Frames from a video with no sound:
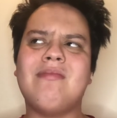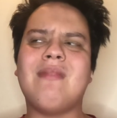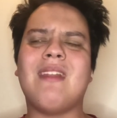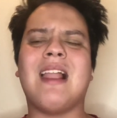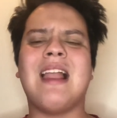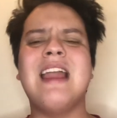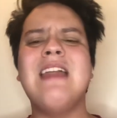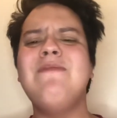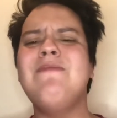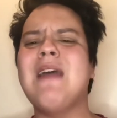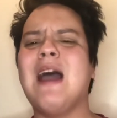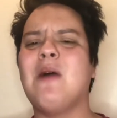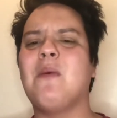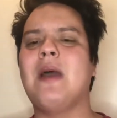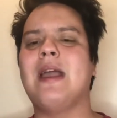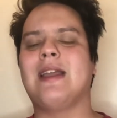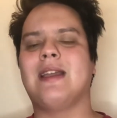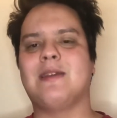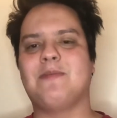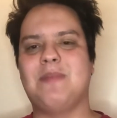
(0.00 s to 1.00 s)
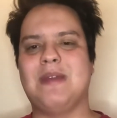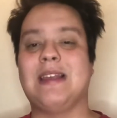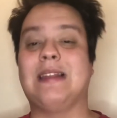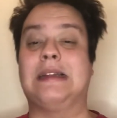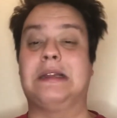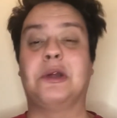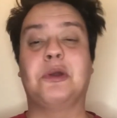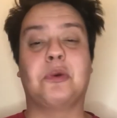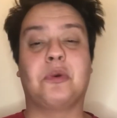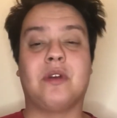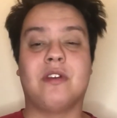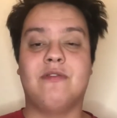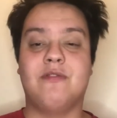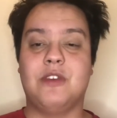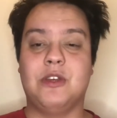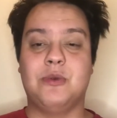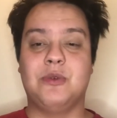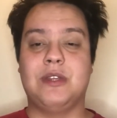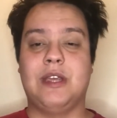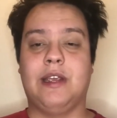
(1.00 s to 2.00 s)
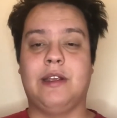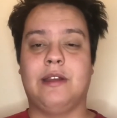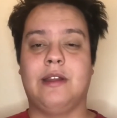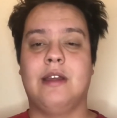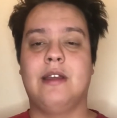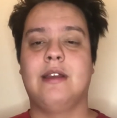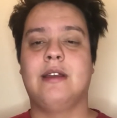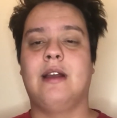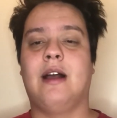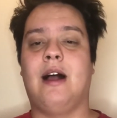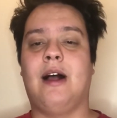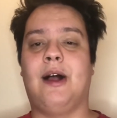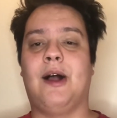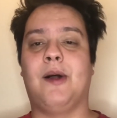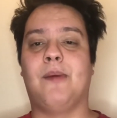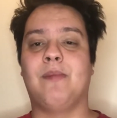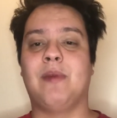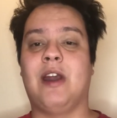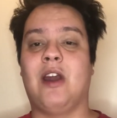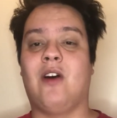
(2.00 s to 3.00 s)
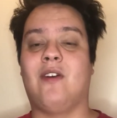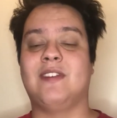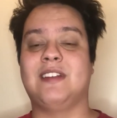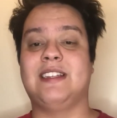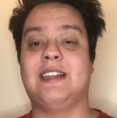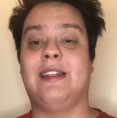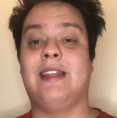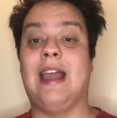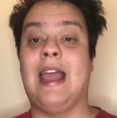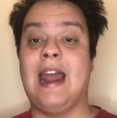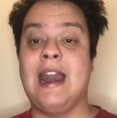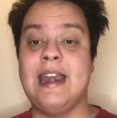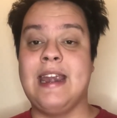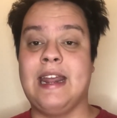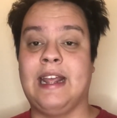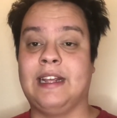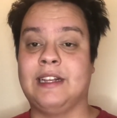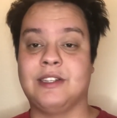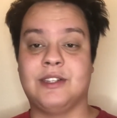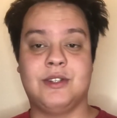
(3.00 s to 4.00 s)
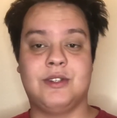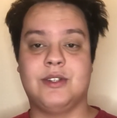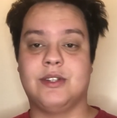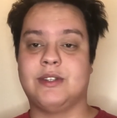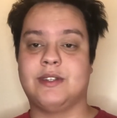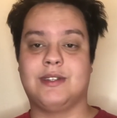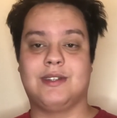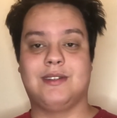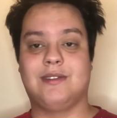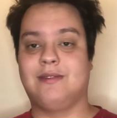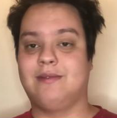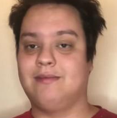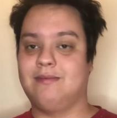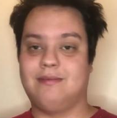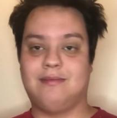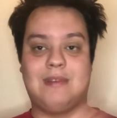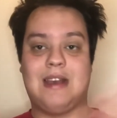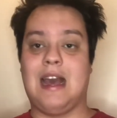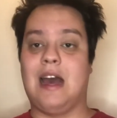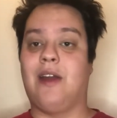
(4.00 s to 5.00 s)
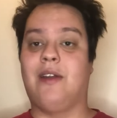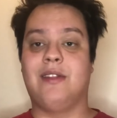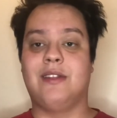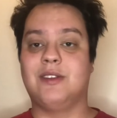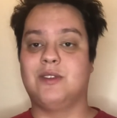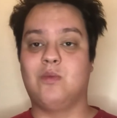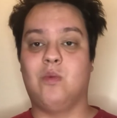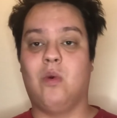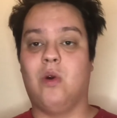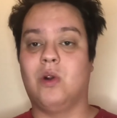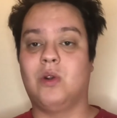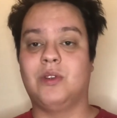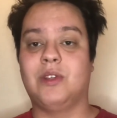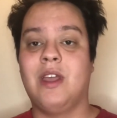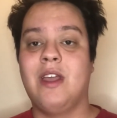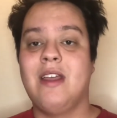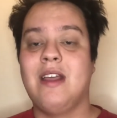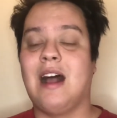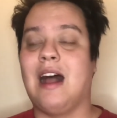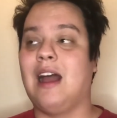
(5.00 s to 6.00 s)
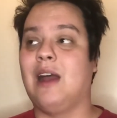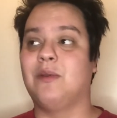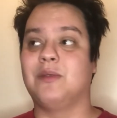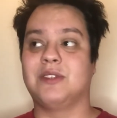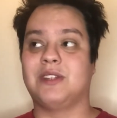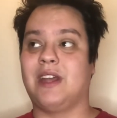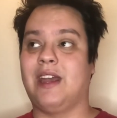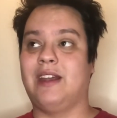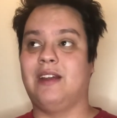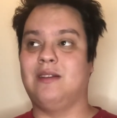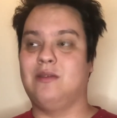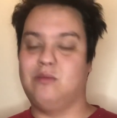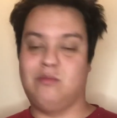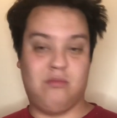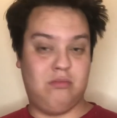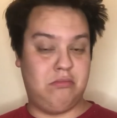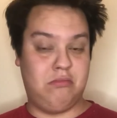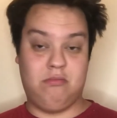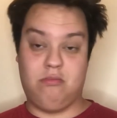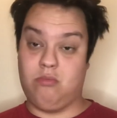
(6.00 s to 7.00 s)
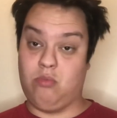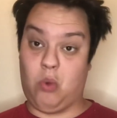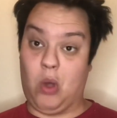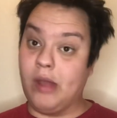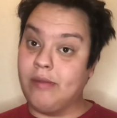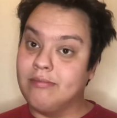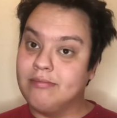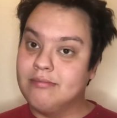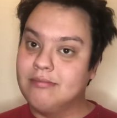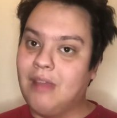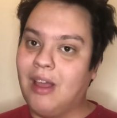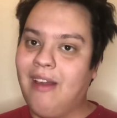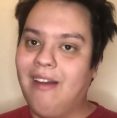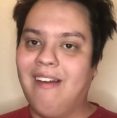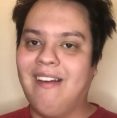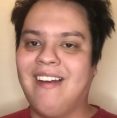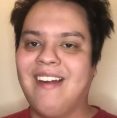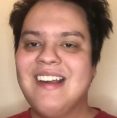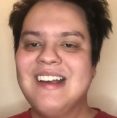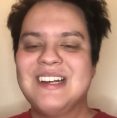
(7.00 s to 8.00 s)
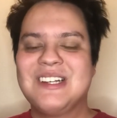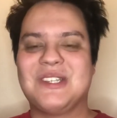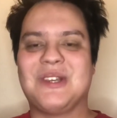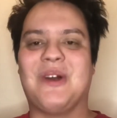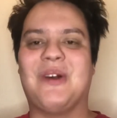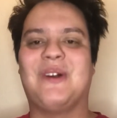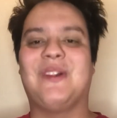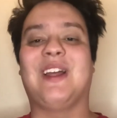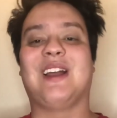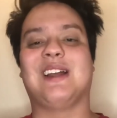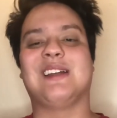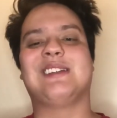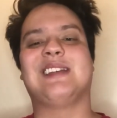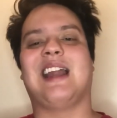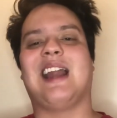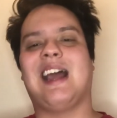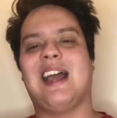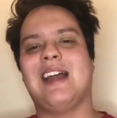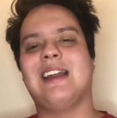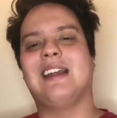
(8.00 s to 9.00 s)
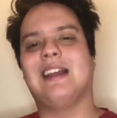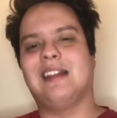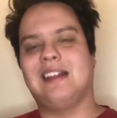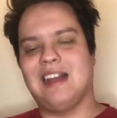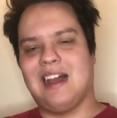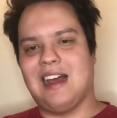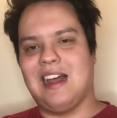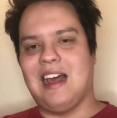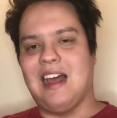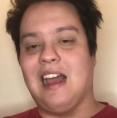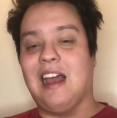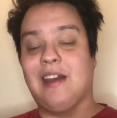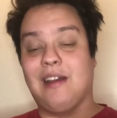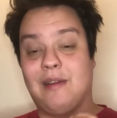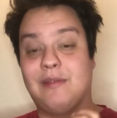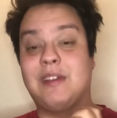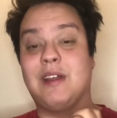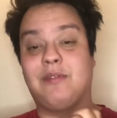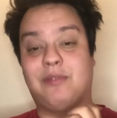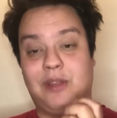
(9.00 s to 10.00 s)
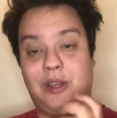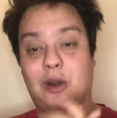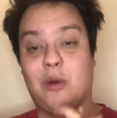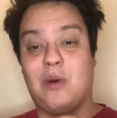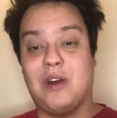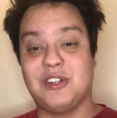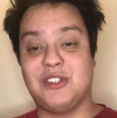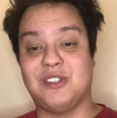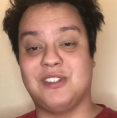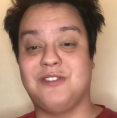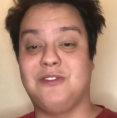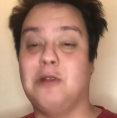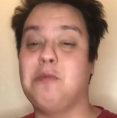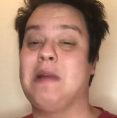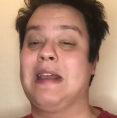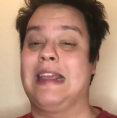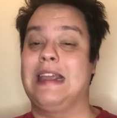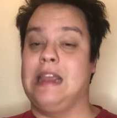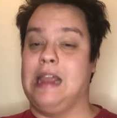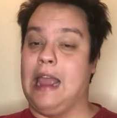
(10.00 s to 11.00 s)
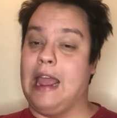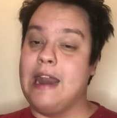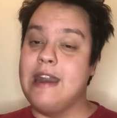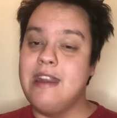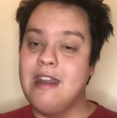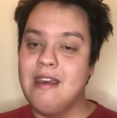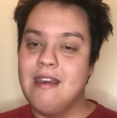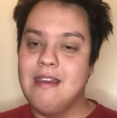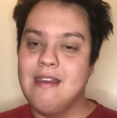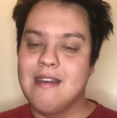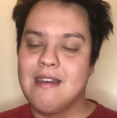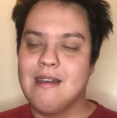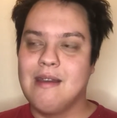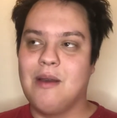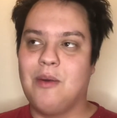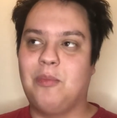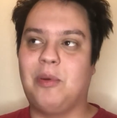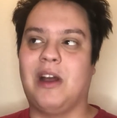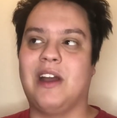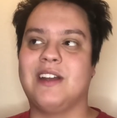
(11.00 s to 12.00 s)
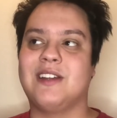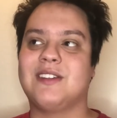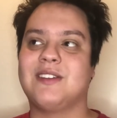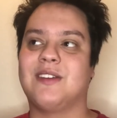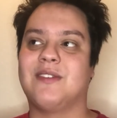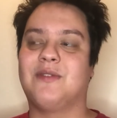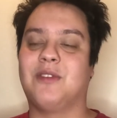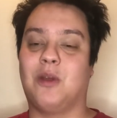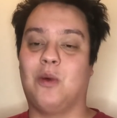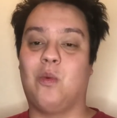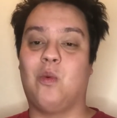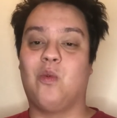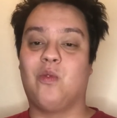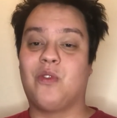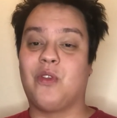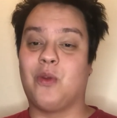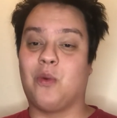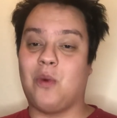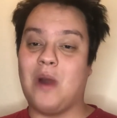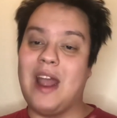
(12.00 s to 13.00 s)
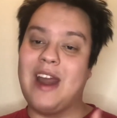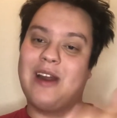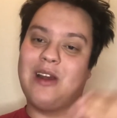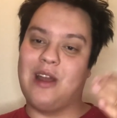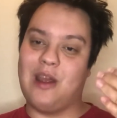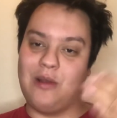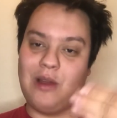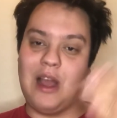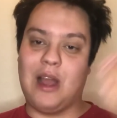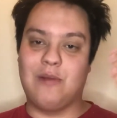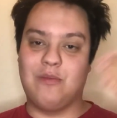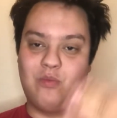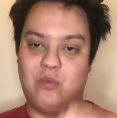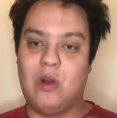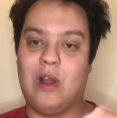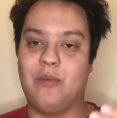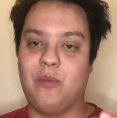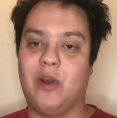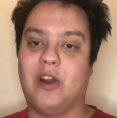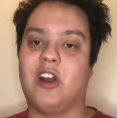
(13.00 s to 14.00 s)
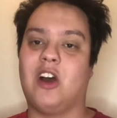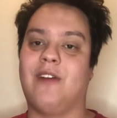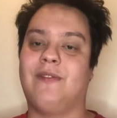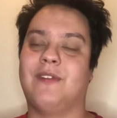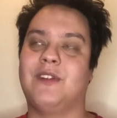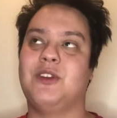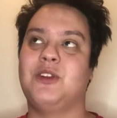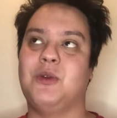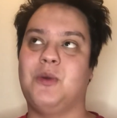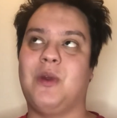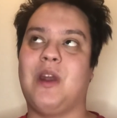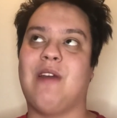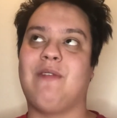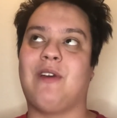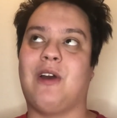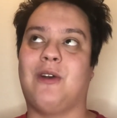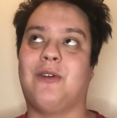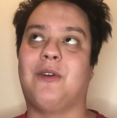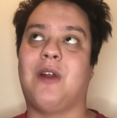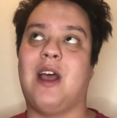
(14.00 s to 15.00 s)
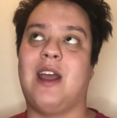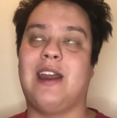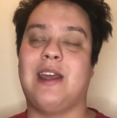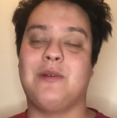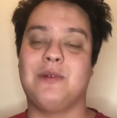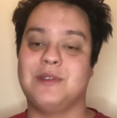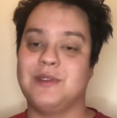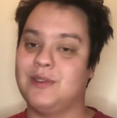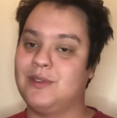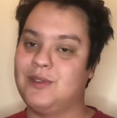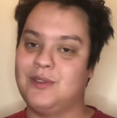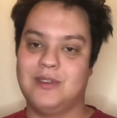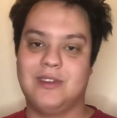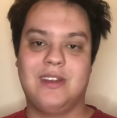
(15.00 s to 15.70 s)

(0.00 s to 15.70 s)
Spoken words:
in that way, it can be a little confusing. And obviously, the ending is just out of this world. I was like, what? So, like I said, I'm definitely gonna watch this film again. But for the ride I went on, the 2.5 hour ride, it was